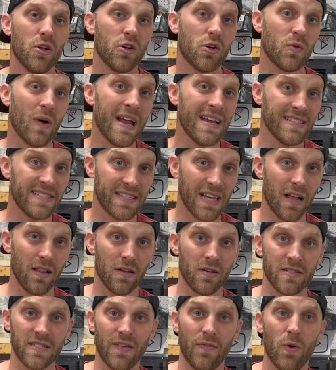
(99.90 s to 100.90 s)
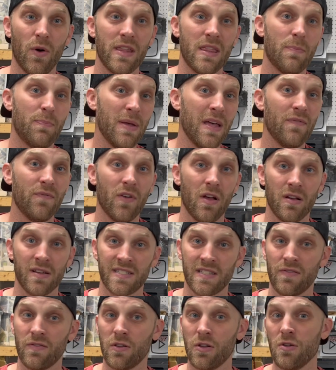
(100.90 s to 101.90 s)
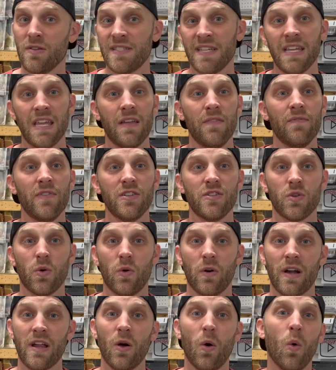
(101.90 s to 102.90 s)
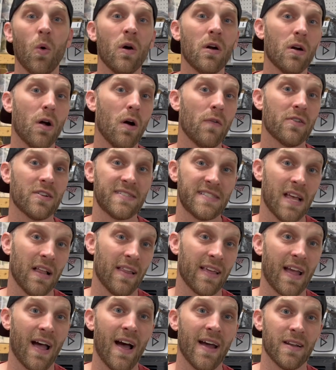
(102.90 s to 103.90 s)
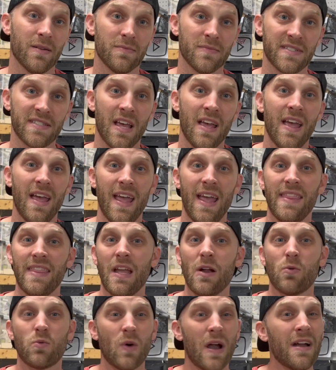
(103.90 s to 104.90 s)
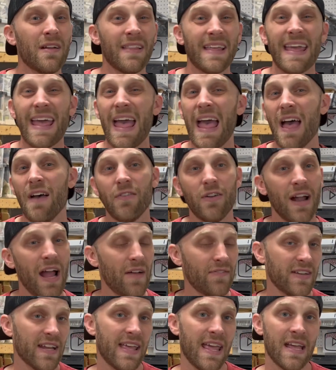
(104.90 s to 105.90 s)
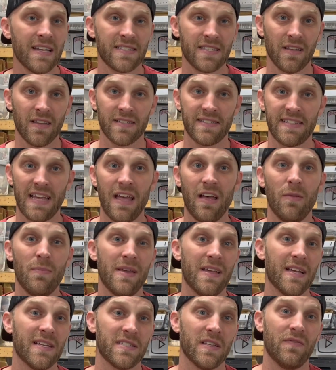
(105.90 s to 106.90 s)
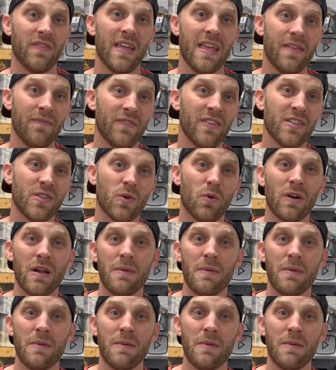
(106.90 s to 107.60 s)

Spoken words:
Great sellers avoid the pitfalls of losing inventory or overselling items, and they rarely ever have to cancel a sale because of inventory